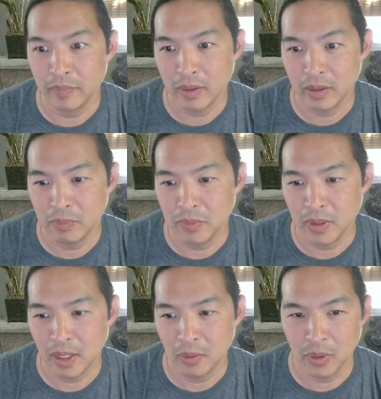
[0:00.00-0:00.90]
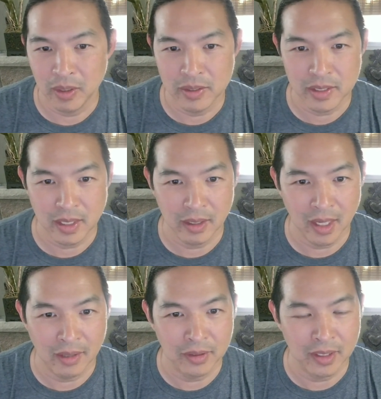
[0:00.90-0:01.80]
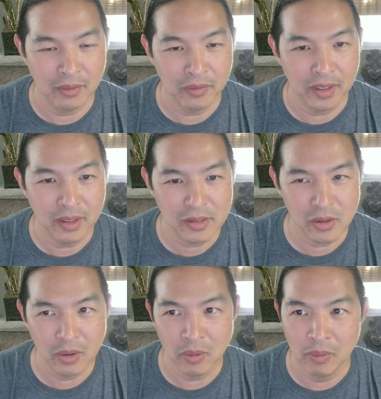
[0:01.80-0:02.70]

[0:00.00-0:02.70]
you kind of want to stay alive and healthy. So